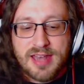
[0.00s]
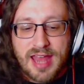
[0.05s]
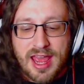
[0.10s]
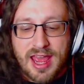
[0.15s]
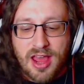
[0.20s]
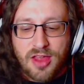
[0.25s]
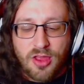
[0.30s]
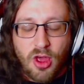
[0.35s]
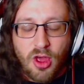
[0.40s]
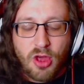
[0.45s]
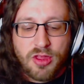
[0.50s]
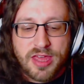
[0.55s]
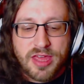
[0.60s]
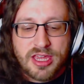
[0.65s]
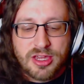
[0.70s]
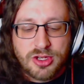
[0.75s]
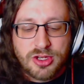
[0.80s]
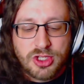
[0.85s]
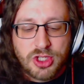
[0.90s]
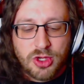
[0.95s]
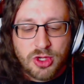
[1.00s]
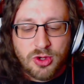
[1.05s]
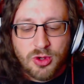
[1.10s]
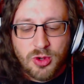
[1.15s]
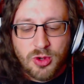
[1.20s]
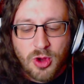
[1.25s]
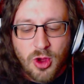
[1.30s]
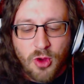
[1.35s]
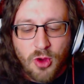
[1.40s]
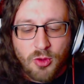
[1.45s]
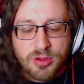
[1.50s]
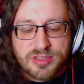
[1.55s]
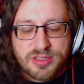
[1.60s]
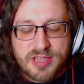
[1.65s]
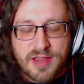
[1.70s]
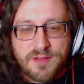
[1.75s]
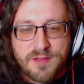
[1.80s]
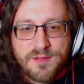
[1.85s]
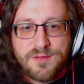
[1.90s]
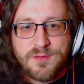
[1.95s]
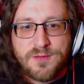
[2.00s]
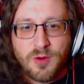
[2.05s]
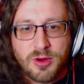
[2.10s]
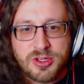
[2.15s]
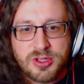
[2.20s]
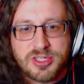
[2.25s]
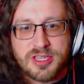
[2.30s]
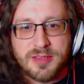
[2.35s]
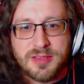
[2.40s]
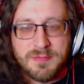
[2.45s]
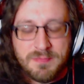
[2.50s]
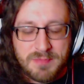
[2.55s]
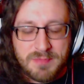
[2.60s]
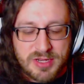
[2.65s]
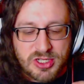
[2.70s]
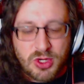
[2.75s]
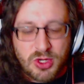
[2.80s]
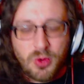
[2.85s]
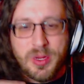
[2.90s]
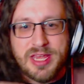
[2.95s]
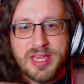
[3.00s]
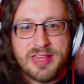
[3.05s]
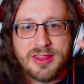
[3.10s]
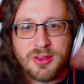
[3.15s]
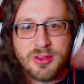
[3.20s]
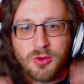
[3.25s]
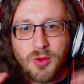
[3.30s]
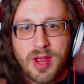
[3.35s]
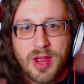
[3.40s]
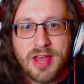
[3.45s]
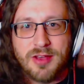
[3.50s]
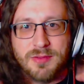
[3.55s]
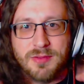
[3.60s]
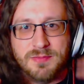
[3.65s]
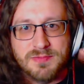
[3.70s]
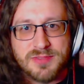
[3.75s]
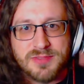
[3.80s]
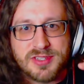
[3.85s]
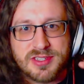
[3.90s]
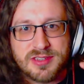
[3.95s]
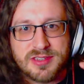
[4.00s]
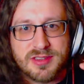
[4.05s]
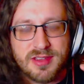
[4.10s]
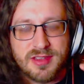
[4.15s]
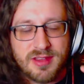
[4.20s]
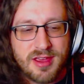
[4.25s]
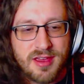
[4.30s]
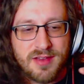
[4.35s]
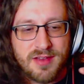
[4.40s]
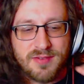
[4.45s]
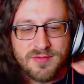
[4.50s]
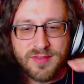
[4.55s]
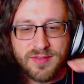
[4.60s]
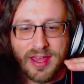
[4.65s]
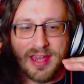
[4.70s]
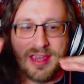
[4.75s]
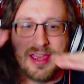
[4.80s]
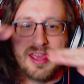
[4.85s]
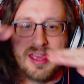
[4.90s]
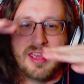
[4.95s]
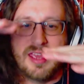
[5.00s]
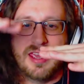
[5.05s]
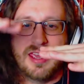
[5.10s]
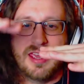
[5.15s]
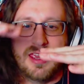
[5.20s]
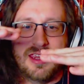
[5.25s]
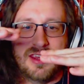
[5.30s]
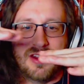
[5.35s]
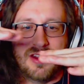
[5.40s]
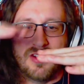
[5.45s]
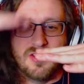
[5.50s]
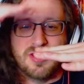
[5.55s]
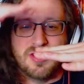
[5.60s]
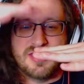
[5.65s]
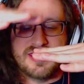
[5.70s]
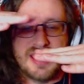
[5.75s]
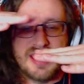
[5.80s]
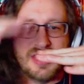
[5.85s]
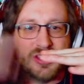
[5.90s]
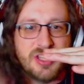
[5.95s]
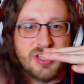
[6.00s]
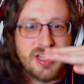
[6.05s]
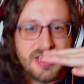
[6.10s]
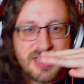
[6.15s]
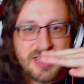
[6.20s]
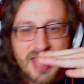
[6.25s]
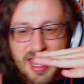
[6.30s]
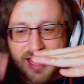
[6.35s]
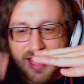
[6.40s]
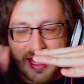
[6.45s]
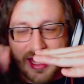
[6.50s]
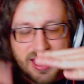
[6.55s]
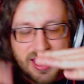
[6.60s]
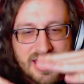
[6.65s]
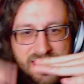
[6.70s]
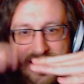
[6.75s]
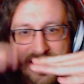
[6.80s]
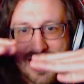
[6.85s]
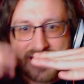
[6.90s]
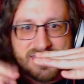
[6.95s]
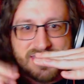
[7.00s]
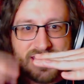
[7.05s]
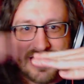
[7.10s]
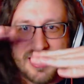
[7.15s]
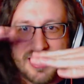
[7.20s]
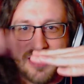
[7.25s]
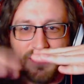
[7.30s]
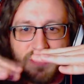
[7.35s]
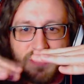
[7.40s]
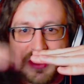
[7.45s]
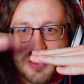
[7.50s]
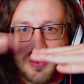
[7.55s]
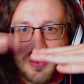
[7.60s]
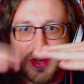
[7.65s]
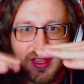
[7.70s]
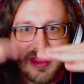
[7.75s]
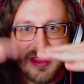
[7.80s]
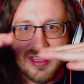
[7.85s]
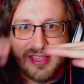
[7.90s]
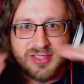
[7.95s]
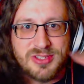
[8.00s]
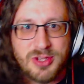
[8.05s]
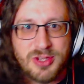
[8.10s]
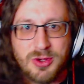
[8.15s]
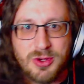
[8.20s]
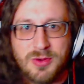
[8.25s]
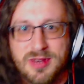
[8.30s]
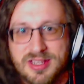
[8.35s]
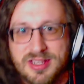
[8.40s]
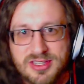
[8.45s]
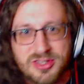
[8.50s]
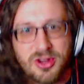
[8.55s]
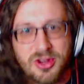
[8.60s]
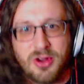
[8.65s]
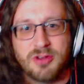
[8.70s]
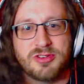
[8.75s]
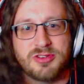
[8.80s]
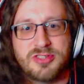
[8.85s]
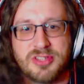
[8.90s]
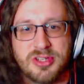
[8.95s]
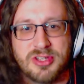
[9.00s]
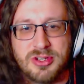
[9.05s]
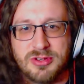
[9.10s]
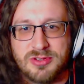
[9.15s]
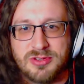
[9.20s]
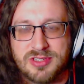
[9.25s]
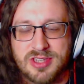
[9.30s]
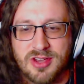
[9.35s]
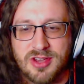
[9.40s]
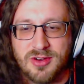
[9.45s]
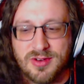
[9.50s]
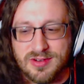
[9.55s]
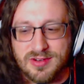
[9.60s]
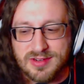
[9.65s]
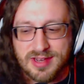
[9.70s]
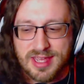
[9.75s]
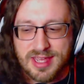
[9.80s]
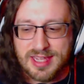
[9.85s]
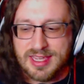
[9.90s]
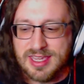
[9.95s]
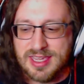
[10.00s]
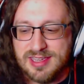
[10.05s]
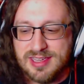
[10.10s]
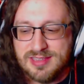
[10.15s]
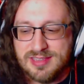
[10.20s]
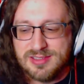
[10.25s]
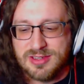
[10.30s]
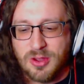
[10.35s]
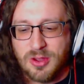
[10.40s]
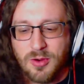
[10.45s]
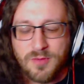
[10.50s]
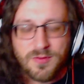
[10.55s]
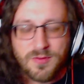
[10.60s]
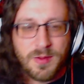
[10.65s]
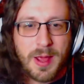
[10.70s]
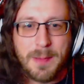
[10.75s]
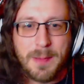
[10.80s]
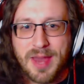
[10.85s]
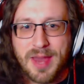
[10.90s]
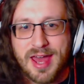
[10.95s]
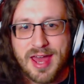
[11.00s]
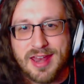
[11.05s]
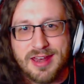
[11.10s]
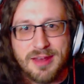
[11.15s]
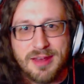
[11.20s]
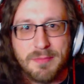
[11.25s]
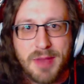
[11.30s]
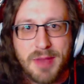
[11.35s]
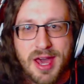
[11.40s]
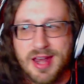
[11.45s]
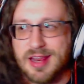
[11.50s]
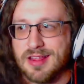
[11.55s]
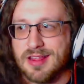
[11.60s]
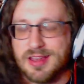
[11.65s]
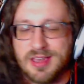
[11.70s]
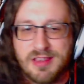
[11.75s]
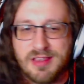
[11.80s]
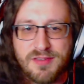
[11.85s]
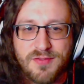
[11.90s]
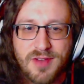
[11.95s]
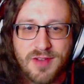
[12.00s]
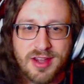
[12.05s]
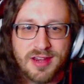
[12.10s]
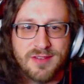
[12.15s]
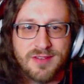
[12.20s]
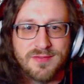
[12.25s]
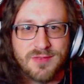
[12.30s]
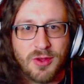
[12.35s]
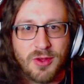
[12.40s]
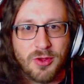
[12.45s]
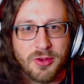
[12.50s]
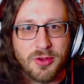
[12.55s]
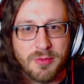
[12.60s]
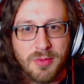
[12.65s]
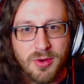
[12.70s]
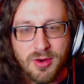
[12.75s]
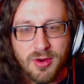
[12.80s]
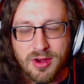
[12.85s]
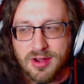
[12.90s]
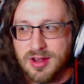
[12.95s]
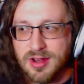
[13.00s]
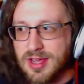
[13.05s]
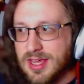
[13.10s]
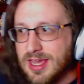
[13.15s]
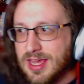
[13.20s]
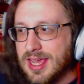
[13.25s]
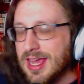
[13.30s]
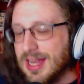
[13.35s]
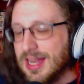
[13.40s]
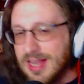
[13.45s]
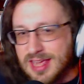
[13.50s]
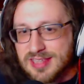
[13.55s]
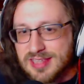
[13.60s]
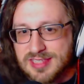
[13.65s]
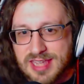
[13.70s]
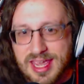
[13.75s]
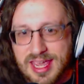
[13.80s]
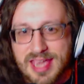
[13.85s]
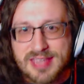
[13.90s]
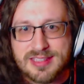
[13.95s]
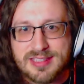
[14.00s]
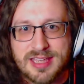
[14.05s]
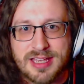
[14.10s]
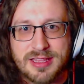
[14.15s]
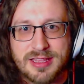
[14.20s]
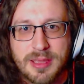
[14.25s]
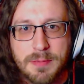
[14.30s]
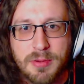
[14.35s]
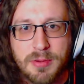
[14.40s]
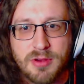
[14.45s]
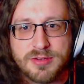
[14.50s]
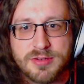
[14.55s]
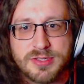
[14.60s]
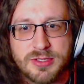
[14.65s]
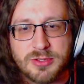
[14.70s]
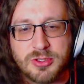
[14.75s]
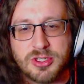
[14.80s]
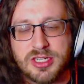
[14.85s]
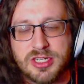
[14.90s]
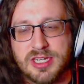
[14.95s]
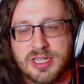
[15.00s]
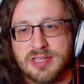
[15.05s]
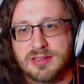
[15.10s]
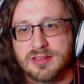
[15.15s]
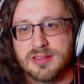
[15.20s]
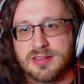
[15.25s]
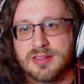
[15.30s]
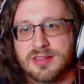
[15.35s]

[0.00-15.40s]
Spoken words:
All they could do was like force him between the realms of like, you know, ascension and not. Like, he has to live between these two, and he's cursed to do so. And like, he's going from like body to body, like he's fucking Voldemort, unless he has like that personal shield.